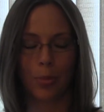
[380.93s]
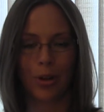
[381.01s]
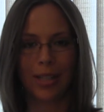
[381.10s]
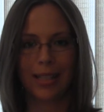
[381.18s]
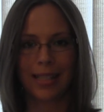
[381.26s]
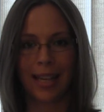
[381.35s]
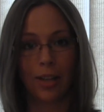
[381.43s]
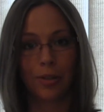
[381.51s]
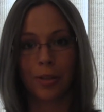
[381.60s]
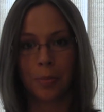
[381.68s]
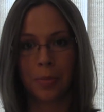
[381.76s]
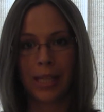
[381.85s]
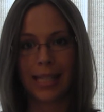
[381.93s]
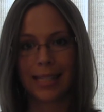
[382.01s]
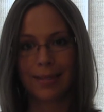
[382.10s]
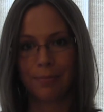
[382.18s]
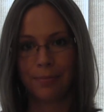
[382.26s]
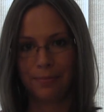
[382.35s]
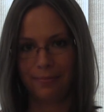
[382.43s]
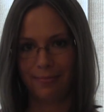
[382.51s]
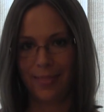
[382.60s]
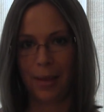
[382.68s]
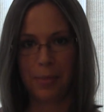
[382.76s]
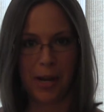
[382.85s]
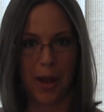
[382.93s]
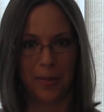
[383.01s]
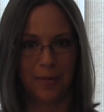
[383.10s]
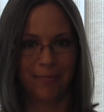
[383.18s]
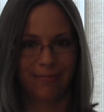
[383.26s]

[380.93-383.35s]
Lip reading: pronunciation, please let me know.